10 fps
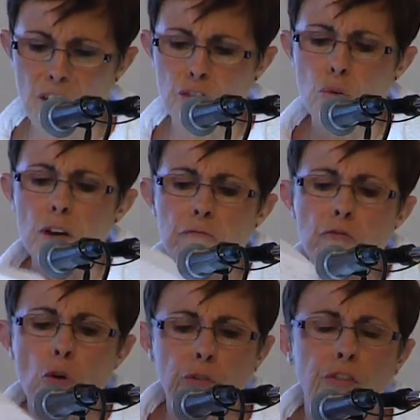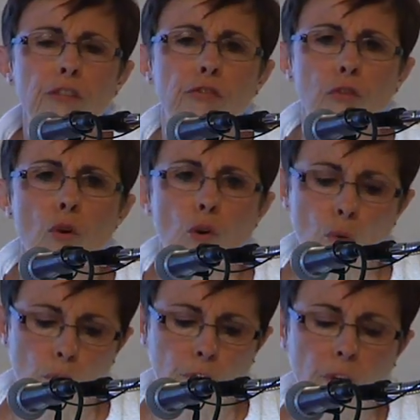so I foresee slow
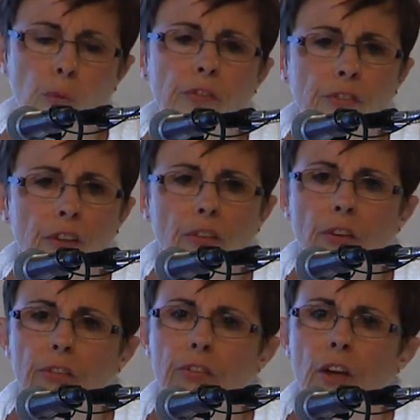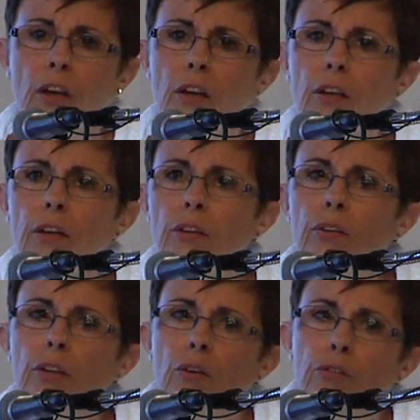growth, and we see this
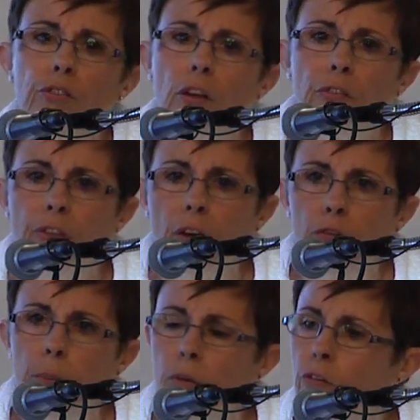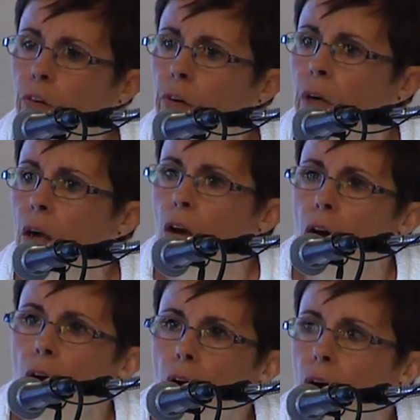in the uh, sales tax picture,
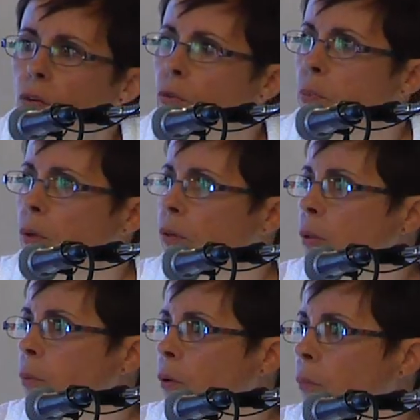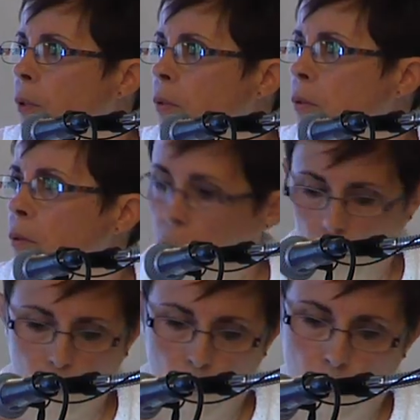uh, the building permit.
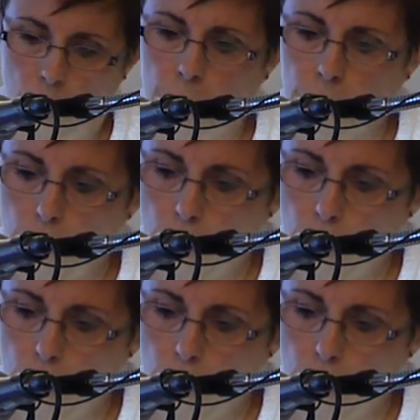Okay,